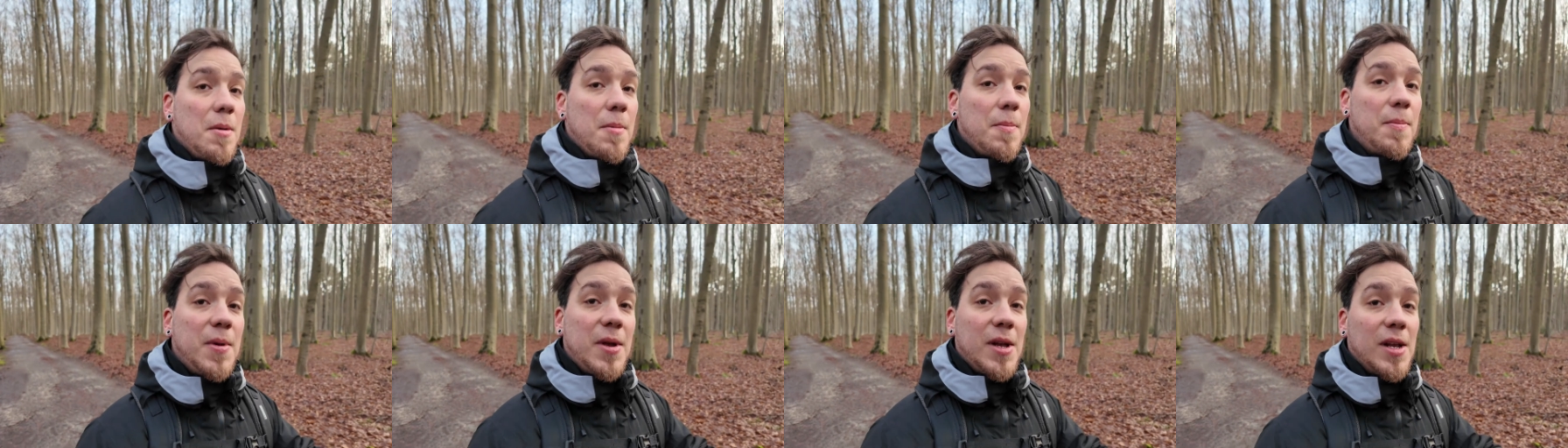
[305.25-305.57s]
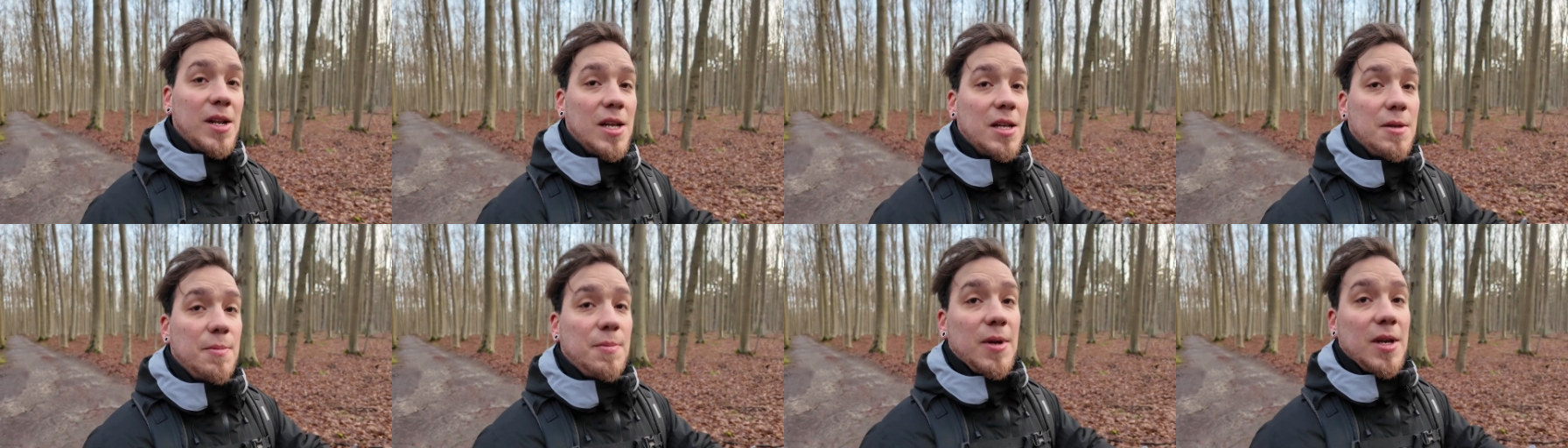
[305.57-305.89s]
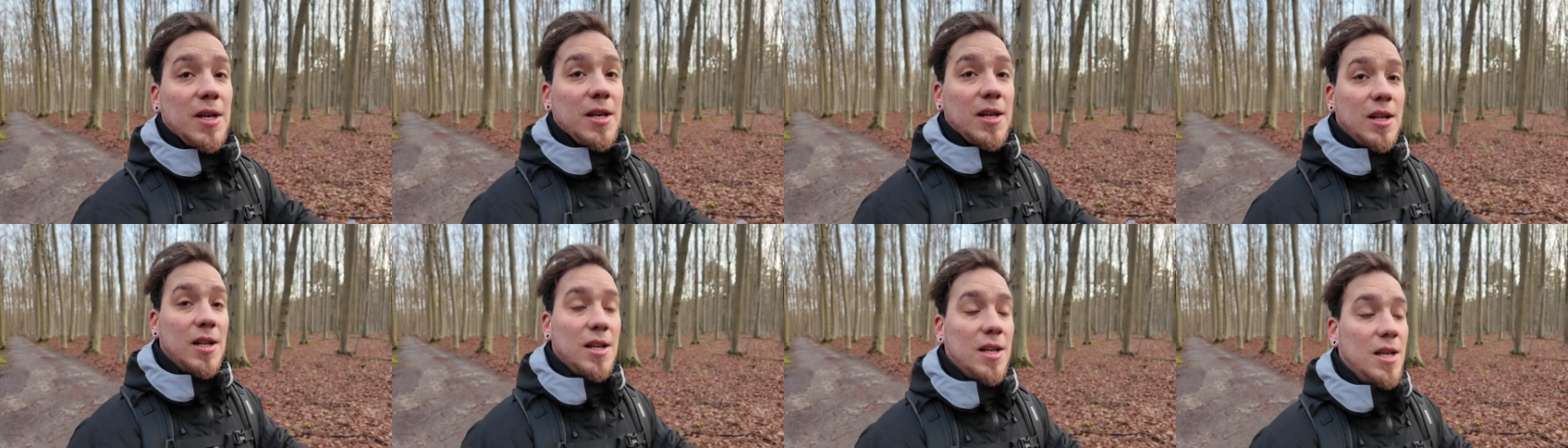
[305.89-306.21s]
be a
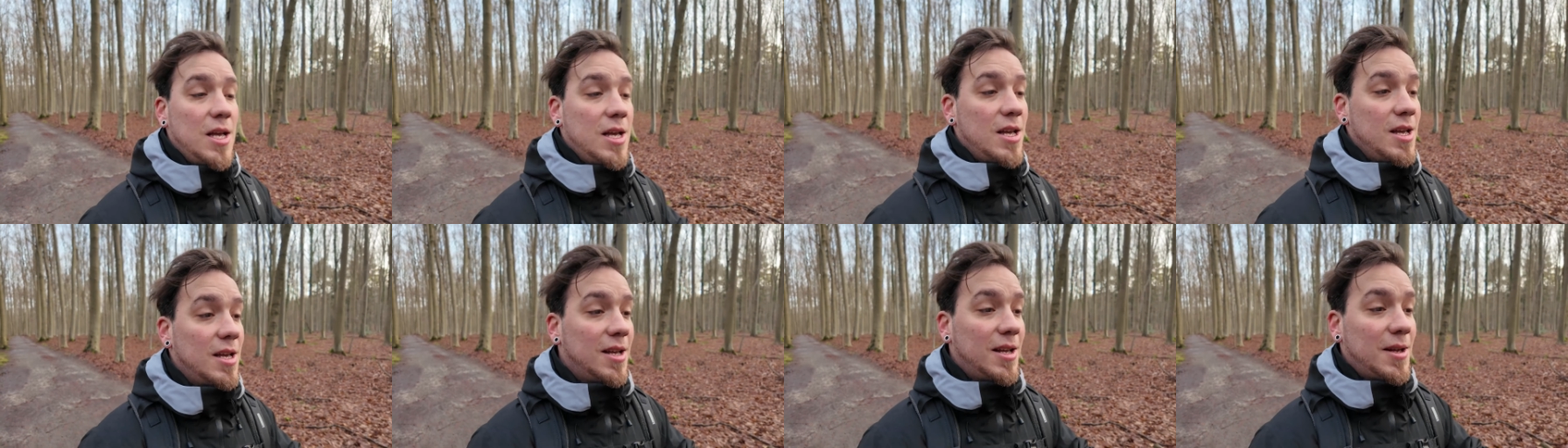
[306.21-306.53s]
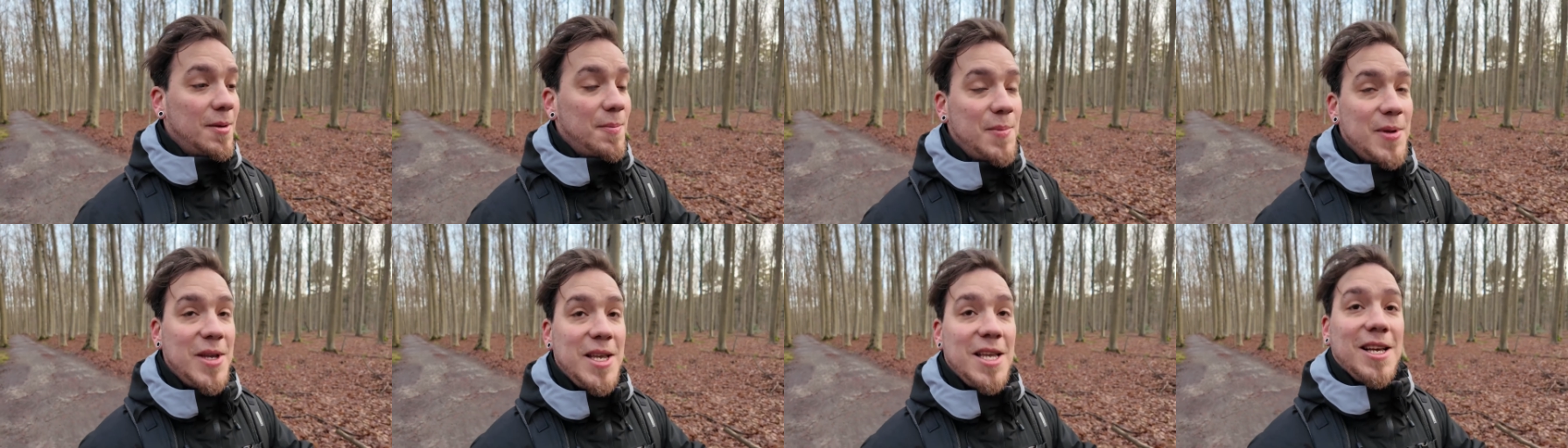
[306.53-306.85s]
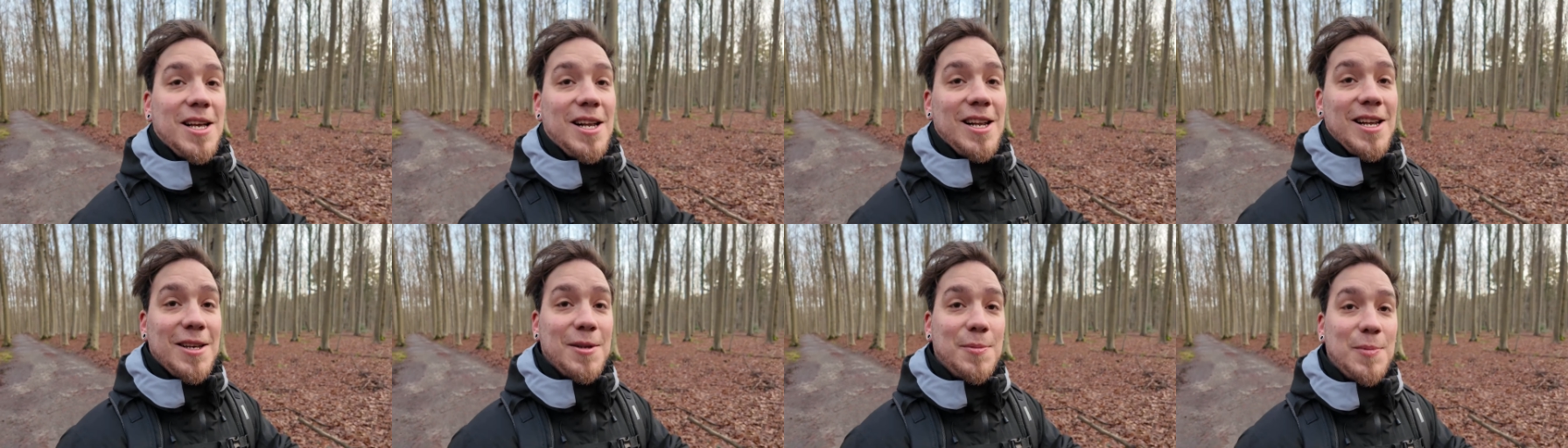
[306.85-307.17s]

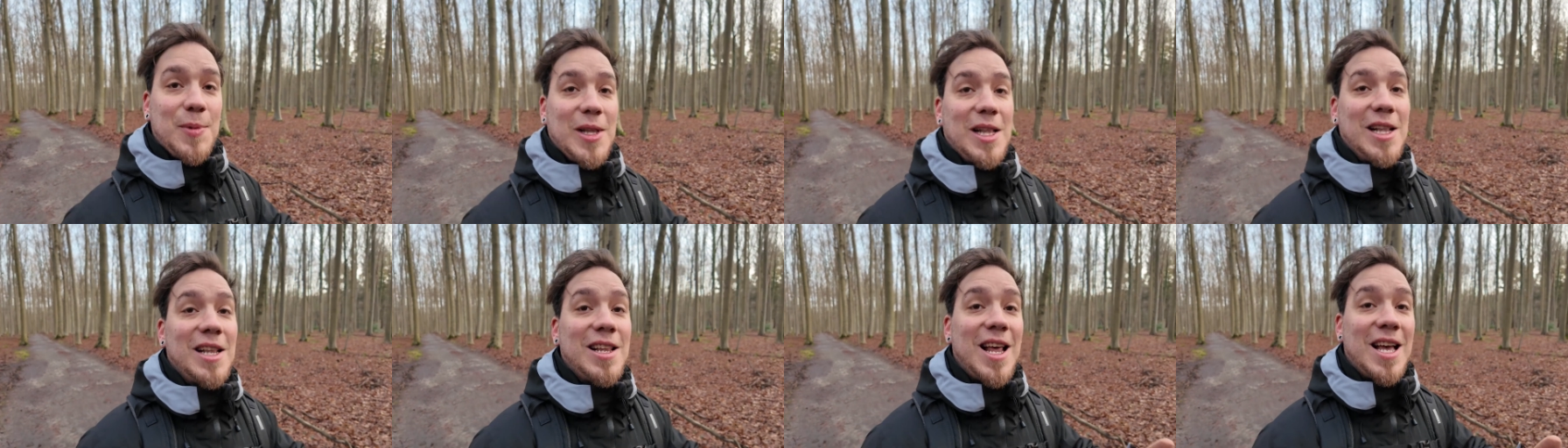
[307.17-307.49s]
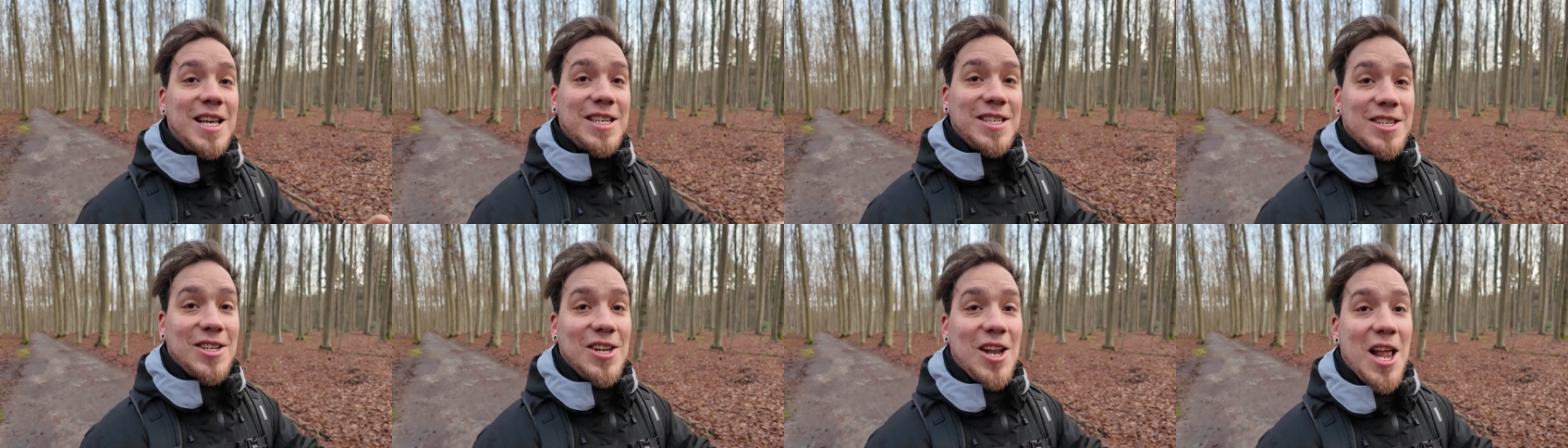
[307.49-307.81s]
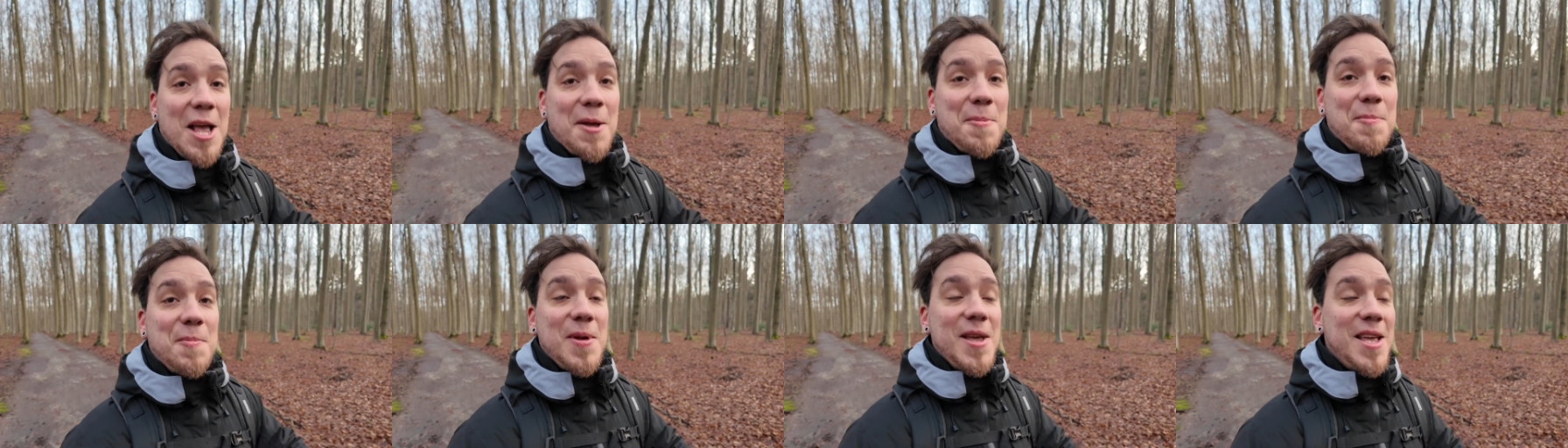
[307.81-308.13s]
little bit less
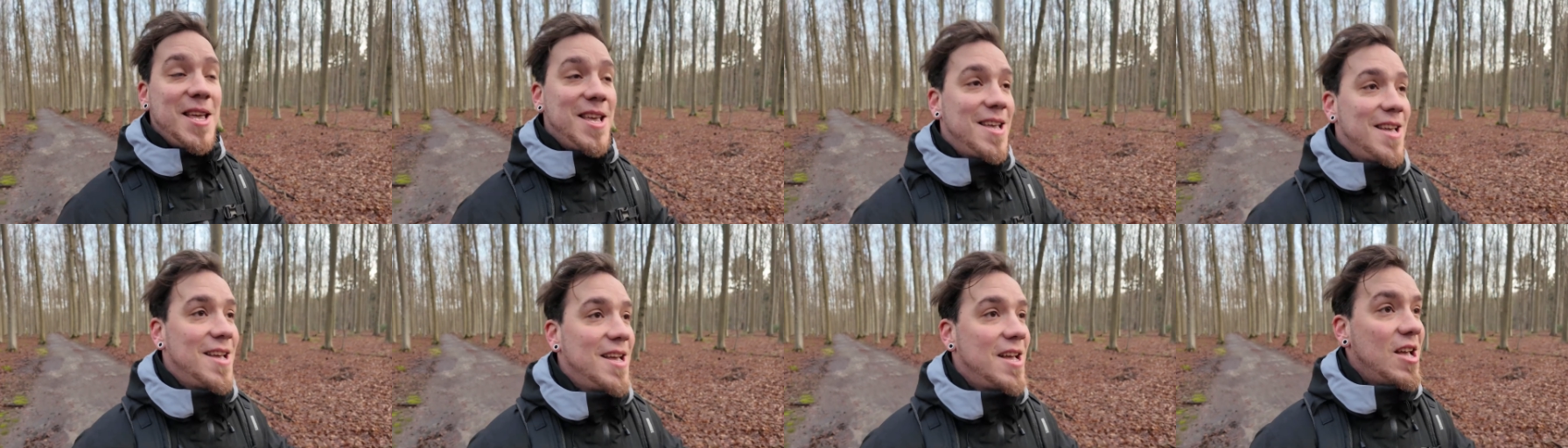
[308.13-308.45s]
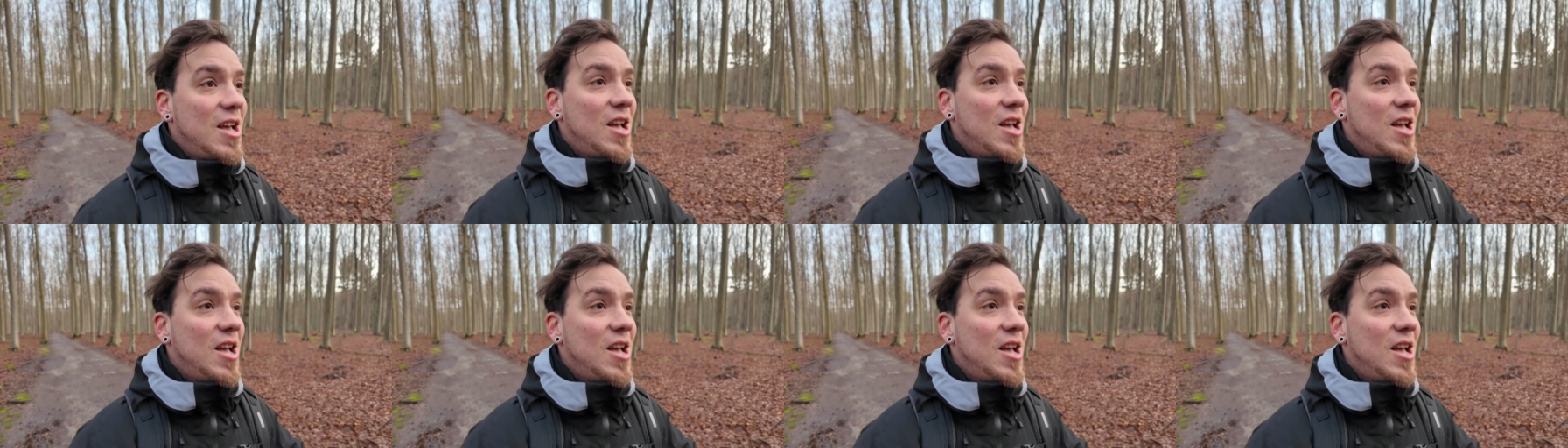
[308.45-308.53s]
like me.